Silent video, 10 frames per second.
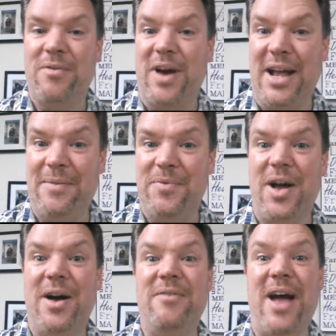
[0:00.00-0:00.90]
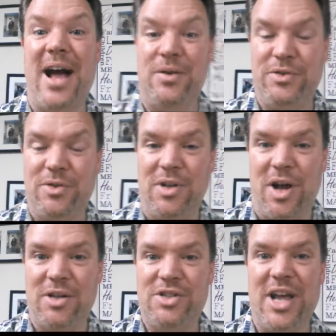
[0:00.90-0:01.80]
right, of how to
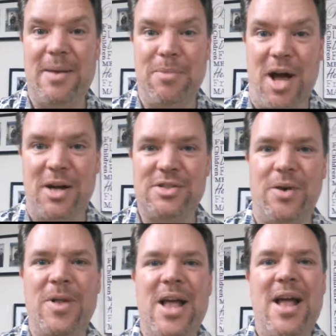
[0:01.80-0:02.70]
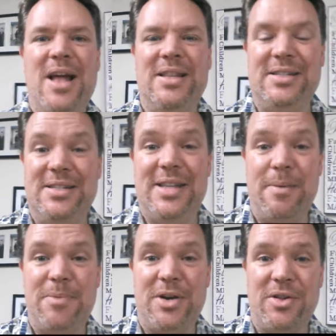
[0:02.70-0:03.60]
launch a blog. So this is
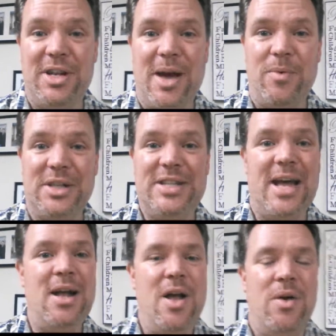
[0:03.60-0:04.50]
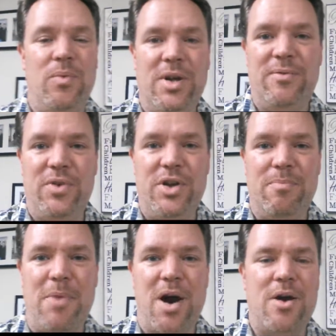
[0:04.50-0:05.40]
Kim Picker, the Network Dad. We'll look for you
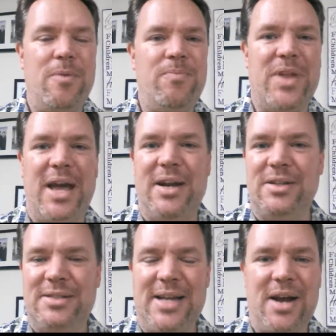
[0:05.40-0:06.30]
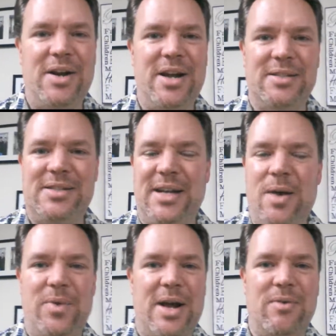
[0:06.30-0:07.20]
tomorrow and on Saturday, on
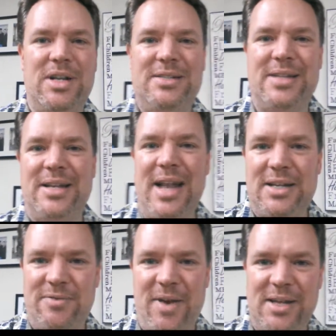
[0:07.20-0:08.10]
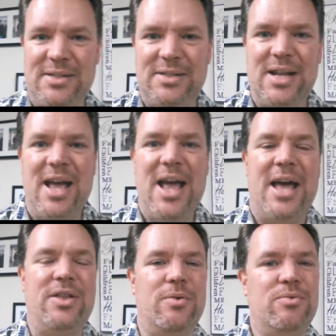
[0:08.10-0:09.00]
Sunday when I release the next phases.
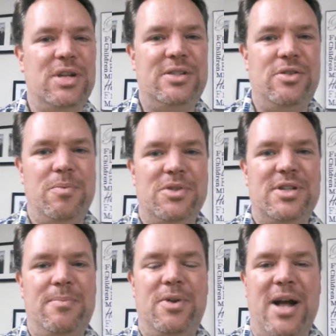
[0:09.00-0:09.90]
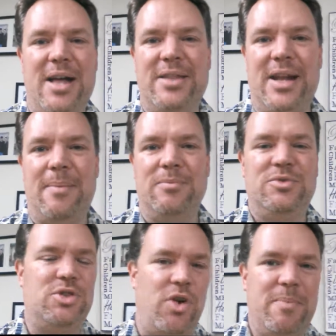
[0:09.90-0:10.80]
And they're really super simple. And then I'm
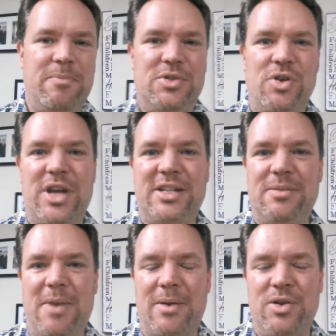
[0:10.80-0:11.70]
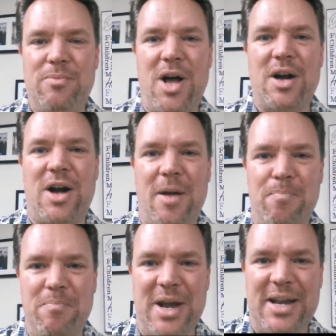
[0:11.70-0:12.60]
showcasing my new blog
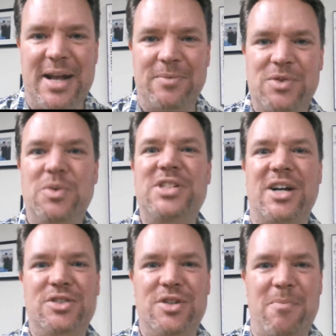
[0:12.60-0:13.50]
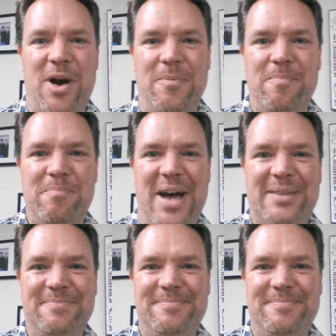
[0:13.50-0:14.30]
on Monday. So we'll talk to you tomorrow. Bye.